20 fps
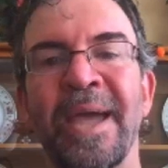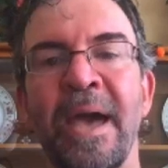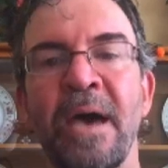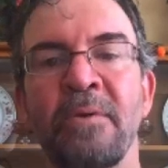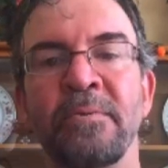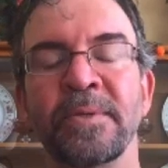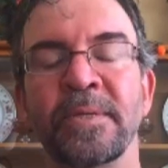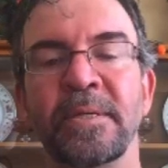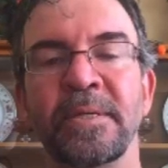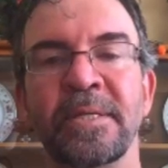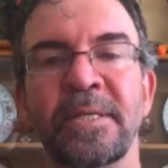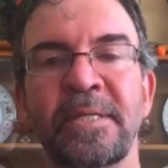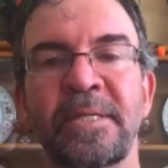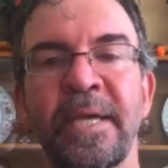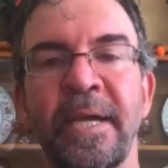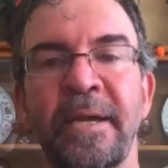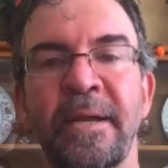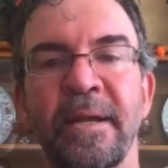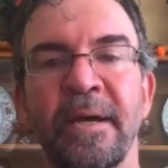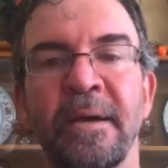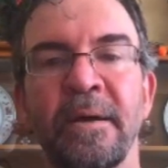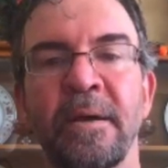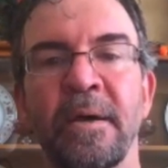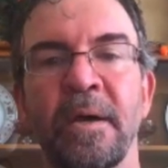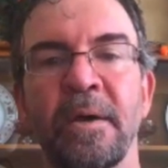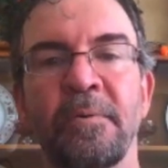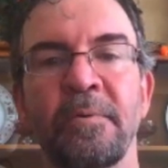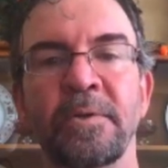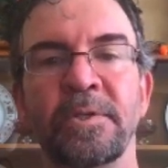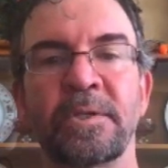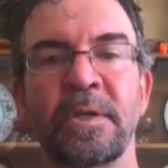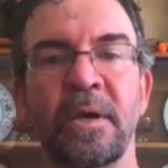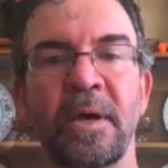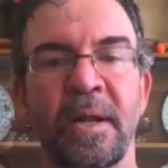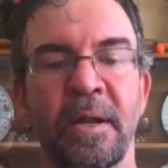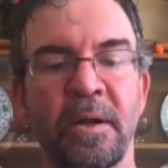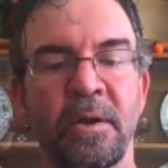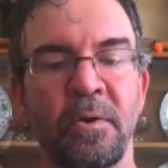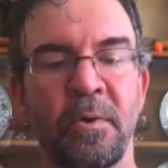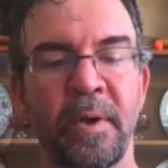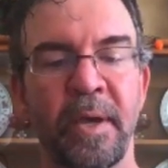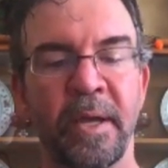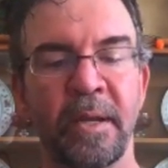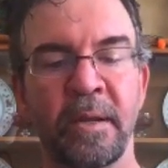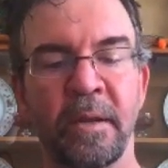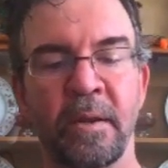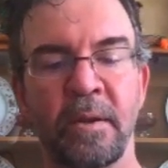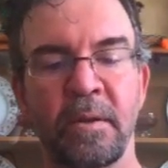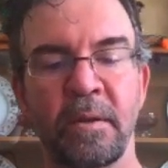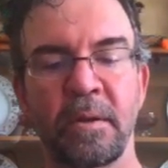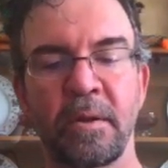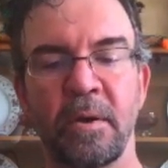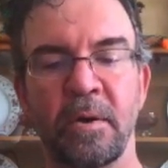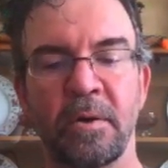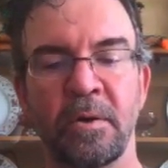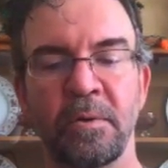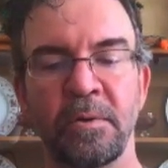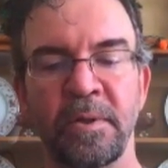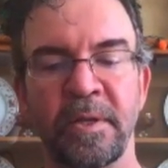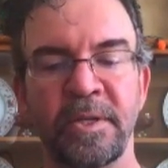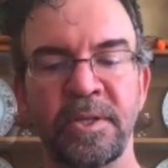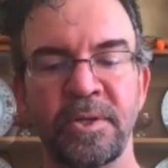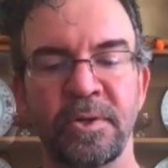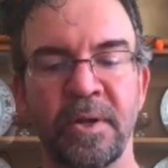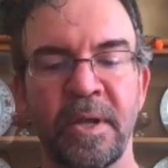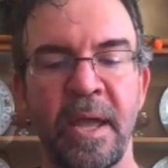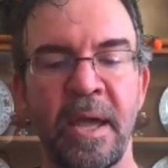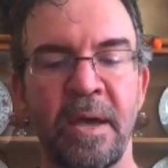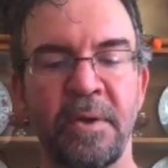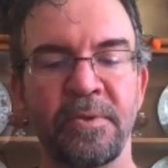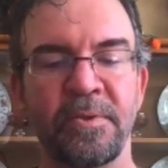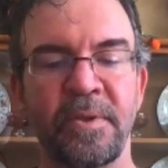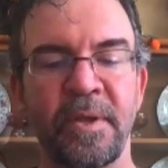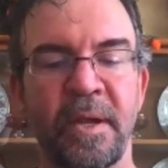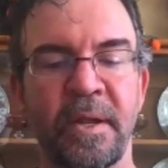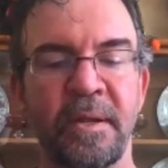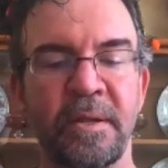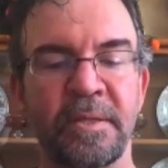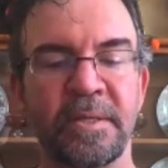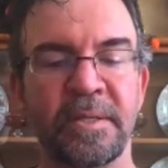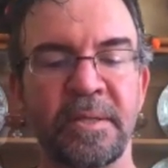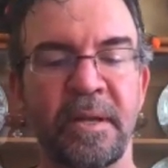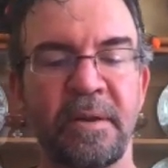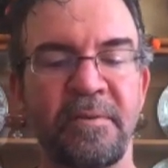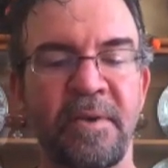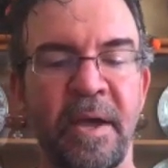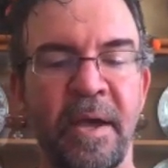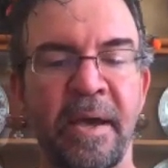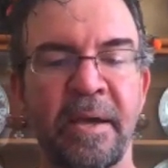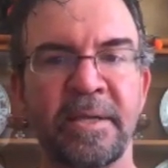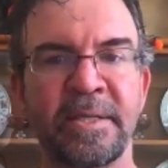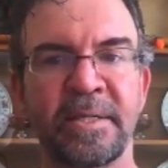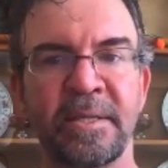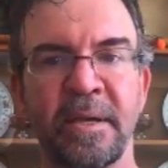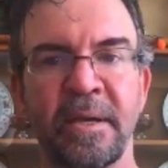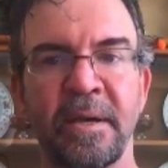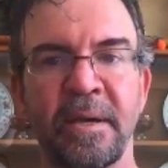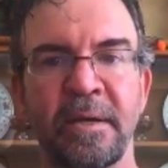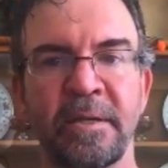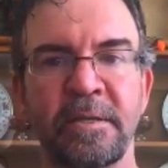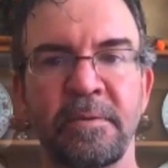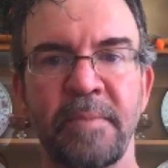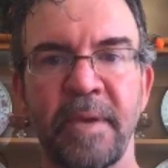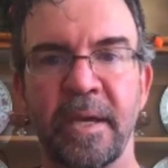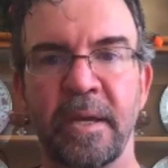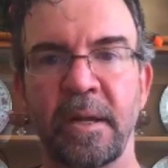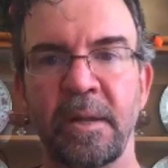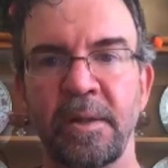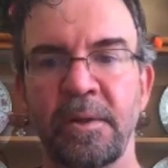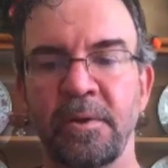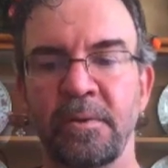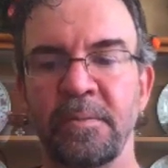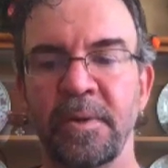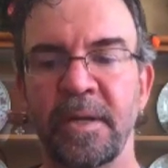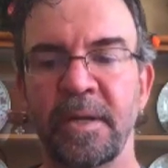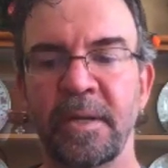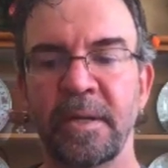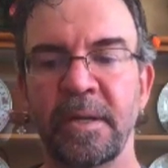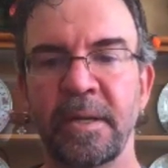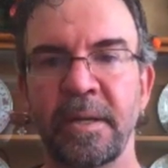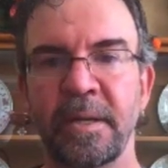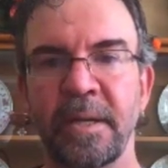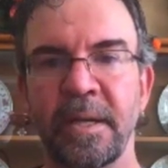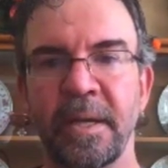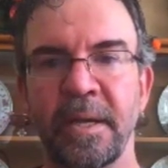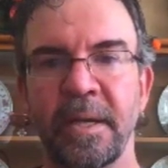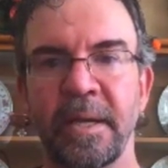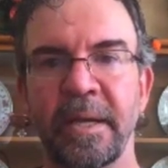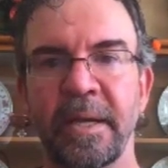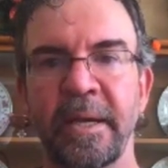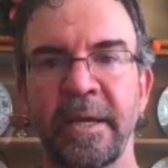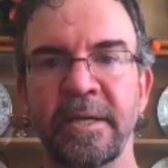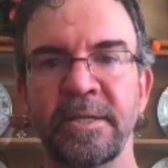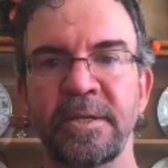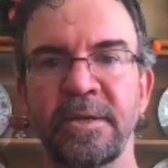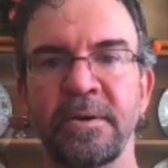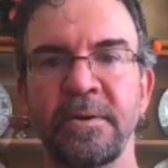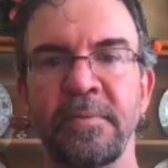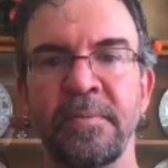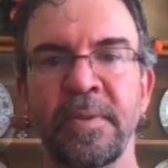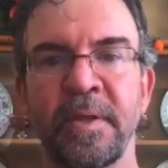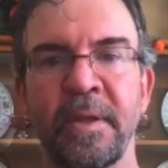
count data, let's kind of go ahead and call this your count data instead of X to make it a little bit easier.